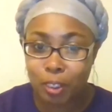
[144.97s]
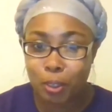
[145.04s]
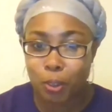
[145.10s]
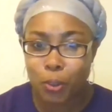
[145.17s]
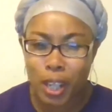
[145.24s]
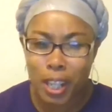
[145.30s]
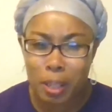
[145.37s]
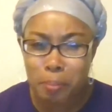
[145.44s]
The
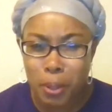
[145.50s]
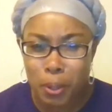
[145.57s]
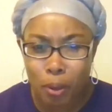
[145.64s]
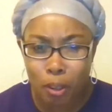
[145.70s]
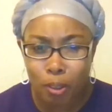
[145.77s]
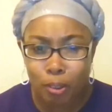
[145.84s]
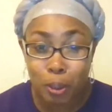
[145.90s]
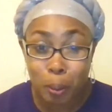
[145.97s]
credit
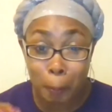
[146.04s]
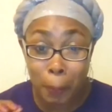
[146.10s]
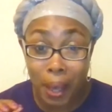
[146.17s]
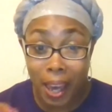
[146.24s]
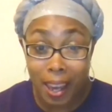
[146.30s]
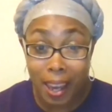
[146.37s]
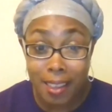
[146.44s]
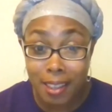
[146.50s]
bureaus
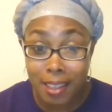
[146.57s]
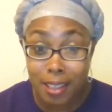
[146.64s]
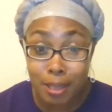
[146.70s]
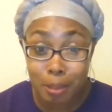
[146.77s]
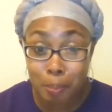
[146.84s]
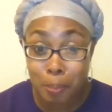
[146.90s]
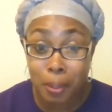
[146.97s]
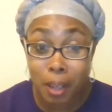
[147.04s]
pay
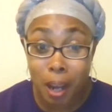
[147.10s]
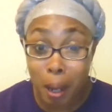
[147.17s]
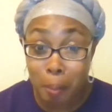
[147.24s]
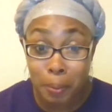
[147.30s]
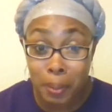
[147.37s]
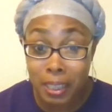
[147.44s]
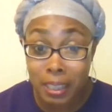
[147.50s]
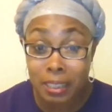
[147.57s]
these
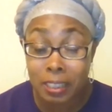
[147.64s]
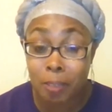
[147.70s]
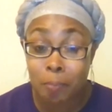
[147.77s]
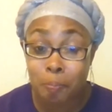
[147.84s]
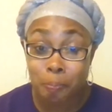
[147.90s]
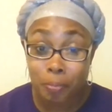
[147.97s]
companies